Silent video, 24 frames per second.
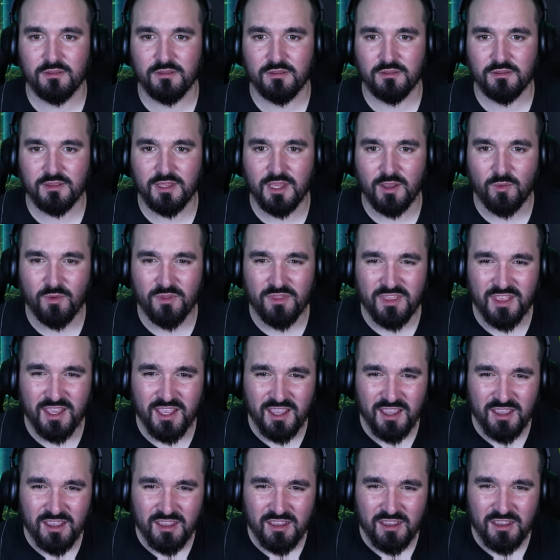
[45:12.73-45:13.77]
That one
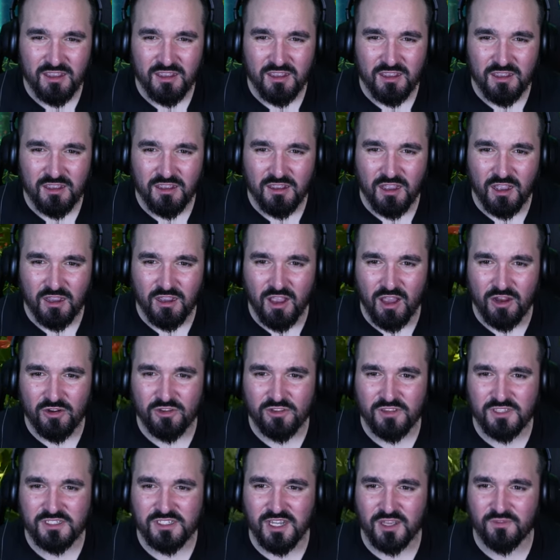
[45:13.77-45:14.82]
there? Got
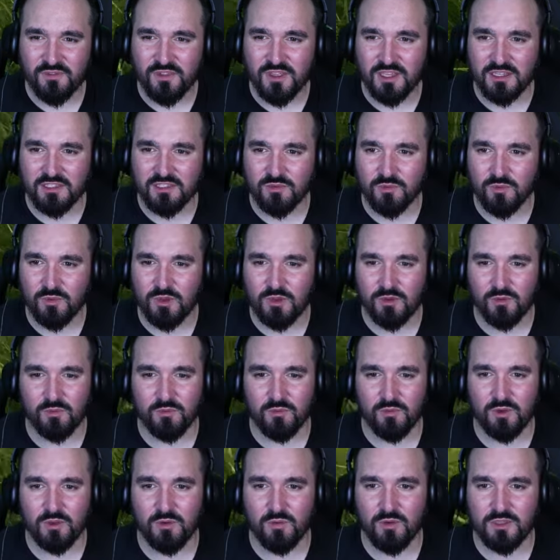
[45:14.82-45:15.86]
another death there. so Oh,
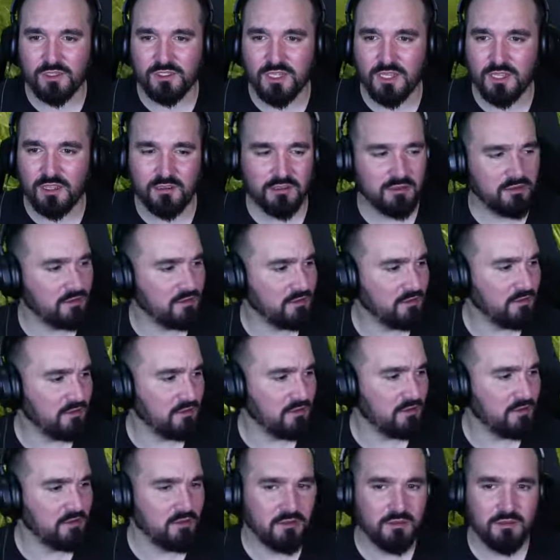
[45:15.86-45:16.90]
what is that?
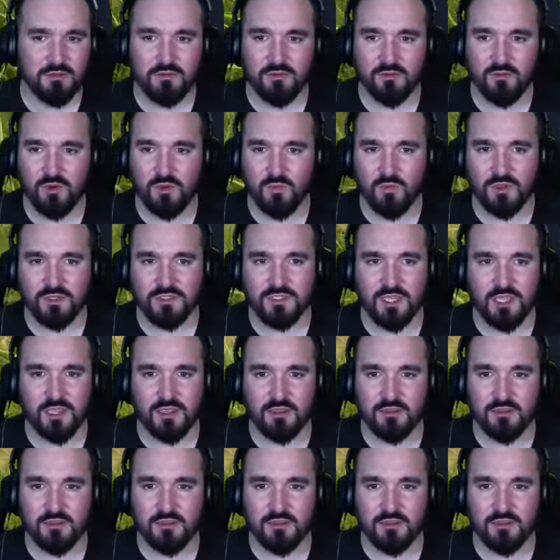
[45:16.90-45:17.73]
What was that?